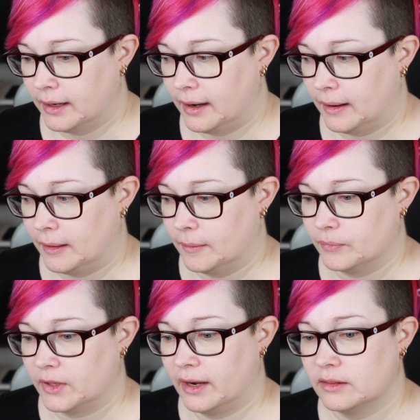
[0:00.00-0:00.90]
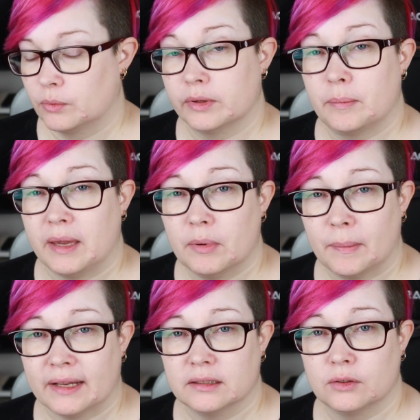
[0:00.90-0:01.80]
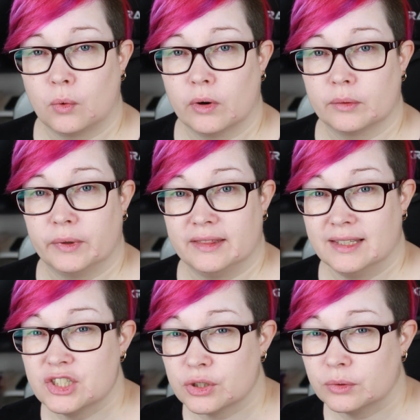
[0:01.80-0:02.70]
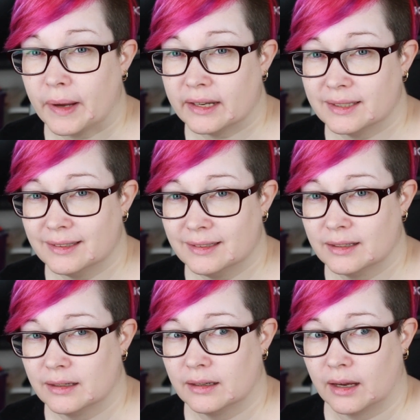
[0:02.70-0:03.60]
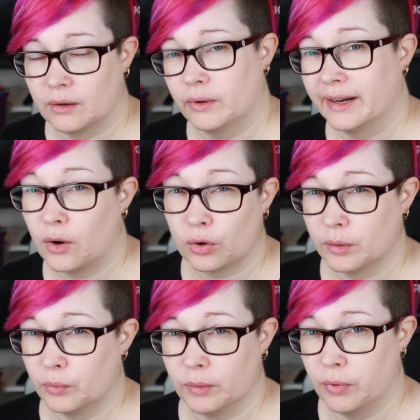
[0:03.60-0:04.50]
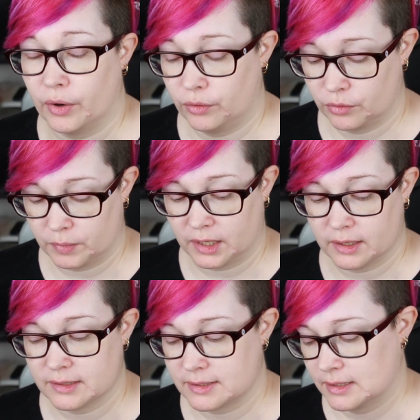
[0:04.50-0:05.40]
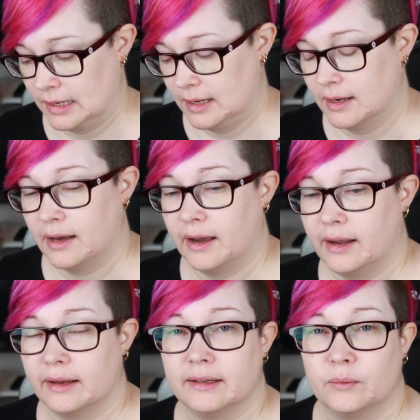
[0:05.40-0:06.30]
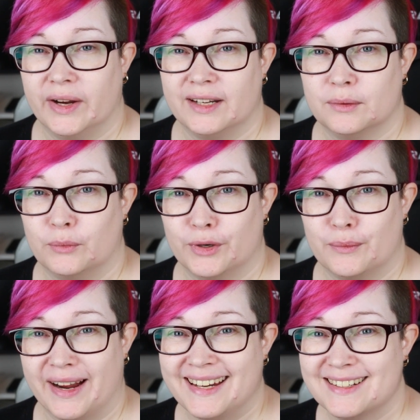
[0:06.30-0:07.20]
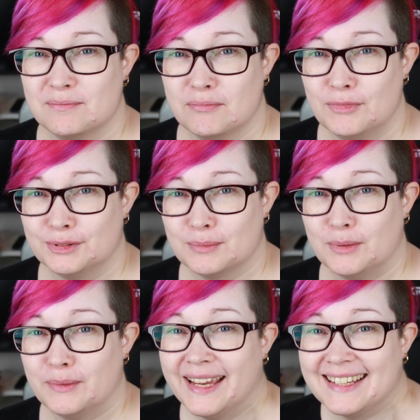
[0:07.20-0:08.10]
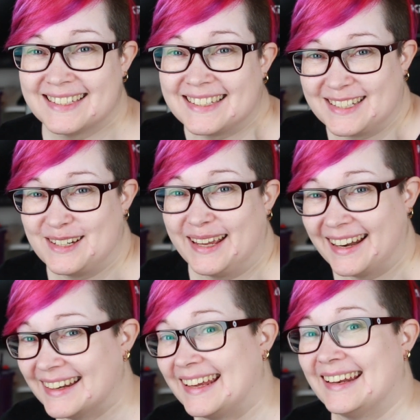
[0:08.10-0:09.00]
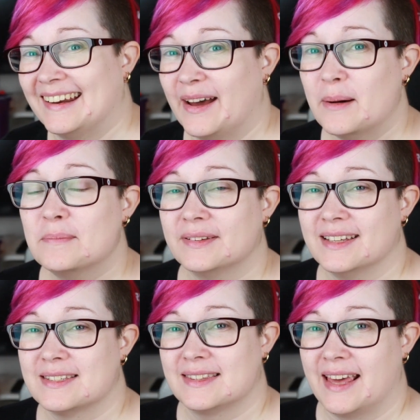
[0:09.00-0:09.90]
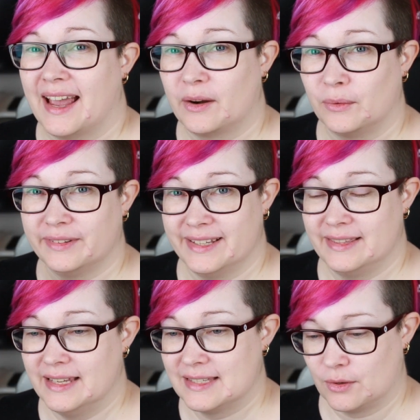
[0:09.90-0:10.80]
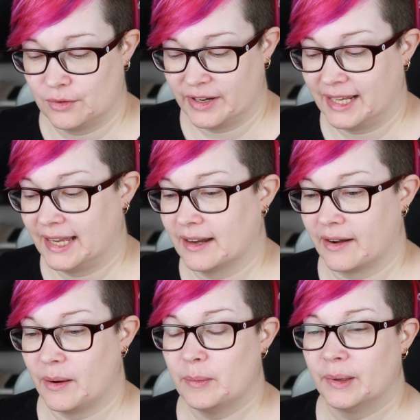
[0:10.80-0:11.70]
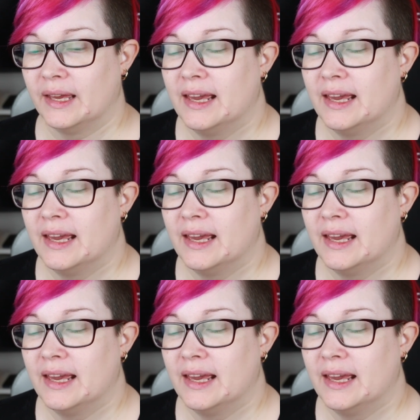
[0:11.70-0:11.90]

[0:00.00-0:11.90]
either with paper pattern or with digital pattern, or I got in with both because I didn't want to wait multiple weeks to get it kitted up. They had all this already kitted up.